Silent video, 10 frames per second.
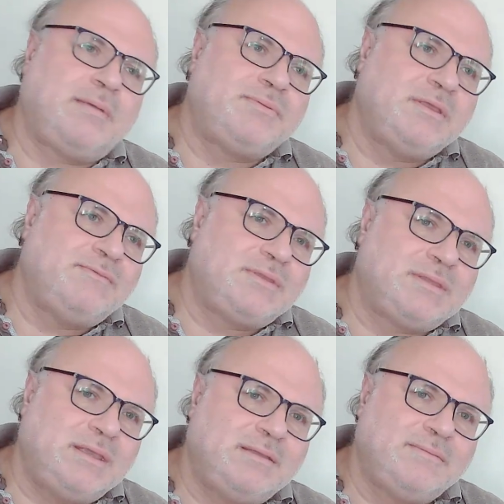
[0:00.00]

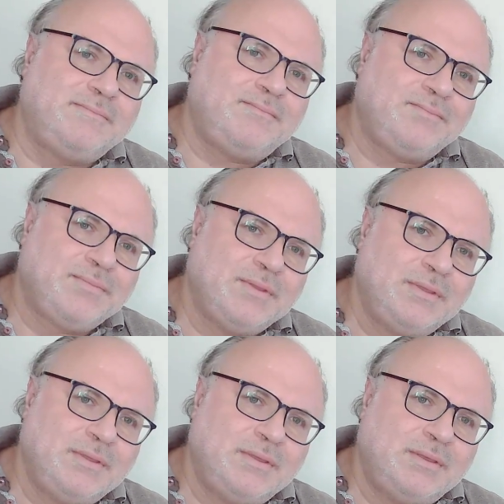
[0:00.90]
captivity
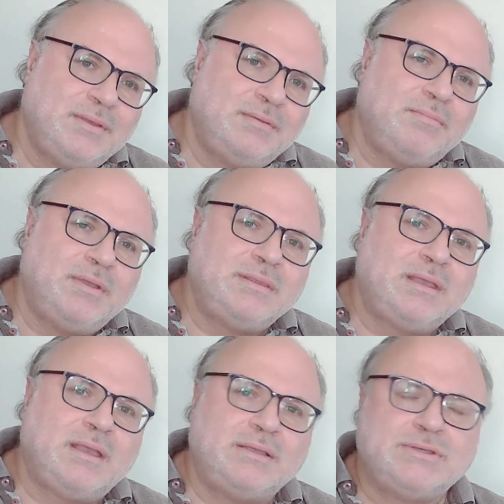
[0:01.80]
by the
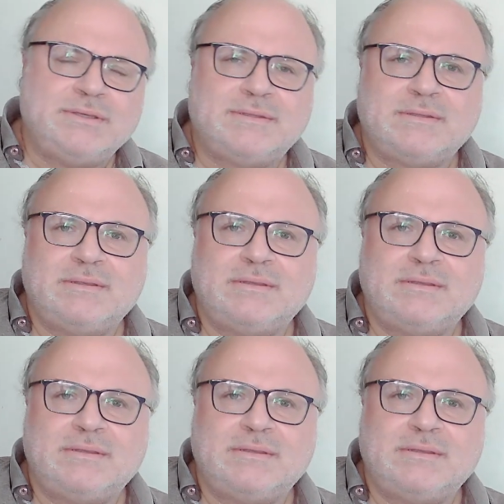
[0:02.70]
Kajis